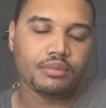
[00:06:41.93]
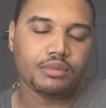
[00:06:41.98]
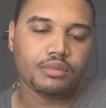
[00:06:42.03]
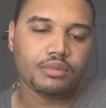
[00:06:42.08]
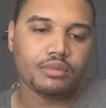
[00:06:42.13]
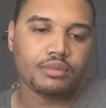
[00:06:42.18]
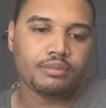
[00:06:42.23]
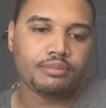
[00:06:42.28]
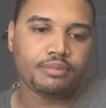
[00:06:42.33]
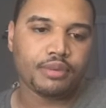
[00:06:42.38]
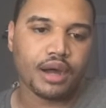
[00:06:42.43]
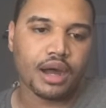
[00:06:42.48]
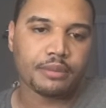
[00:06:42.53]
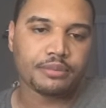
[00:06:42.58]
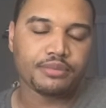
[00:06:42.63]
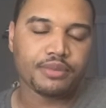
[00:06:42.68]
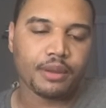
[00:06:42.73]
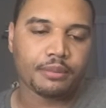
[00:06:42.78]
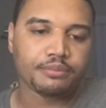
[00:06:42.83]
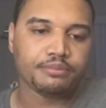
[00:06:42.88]
But
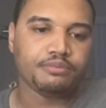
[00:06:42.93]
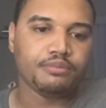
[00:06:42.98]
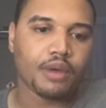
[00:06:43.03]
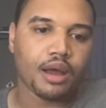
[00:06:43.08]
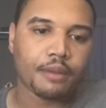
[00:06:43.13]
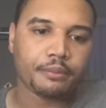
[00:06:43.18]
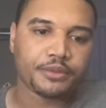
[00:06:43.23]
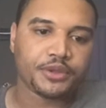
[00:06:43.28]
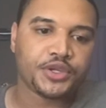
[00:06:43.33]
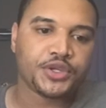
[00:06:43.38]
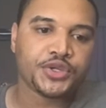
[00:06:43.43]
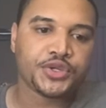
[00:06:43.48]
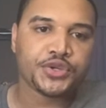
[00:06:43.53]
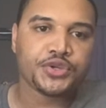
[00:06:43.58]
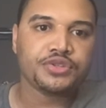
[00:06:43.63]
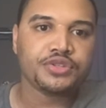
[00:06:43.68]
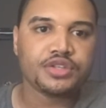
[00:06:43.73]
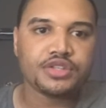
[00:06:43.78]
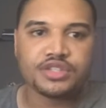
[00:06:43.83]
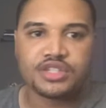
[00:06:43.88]
I'm curious
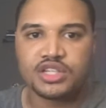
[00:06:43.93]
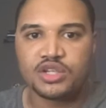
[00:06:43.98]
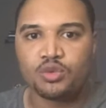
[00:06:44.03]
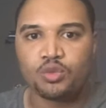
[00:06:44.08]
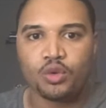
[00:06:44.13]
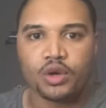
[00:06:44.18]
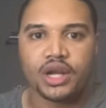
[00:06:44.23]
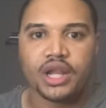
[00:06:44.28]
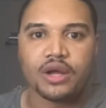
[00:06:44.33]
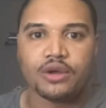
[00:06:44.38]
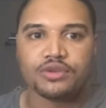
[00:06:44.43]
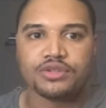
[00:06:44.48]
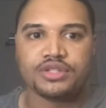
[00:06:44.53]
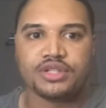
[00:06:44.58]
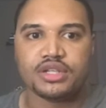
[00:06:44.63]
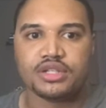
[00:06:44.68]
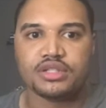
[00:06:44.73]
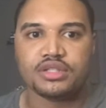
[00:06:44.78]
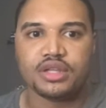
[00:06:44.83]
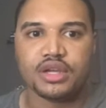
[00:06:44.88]
to see what else
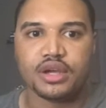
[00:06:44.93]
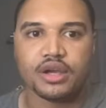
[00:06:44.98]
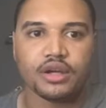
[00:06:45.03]
is there.